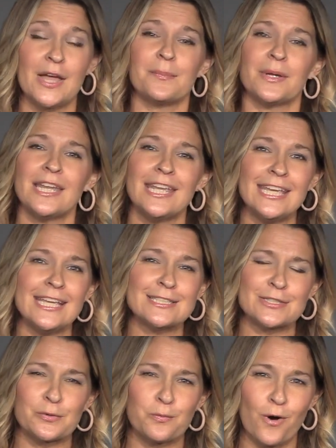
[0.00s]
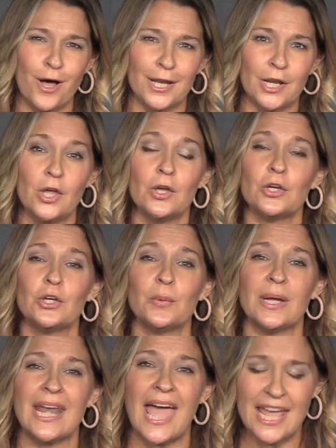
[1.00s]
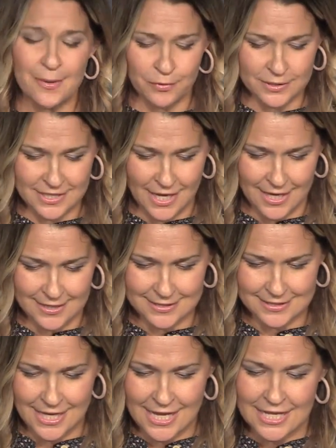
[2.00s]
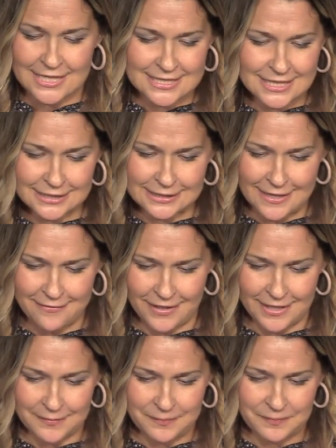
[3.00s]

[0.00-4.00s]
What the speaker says: but he is the one who enables us to live it.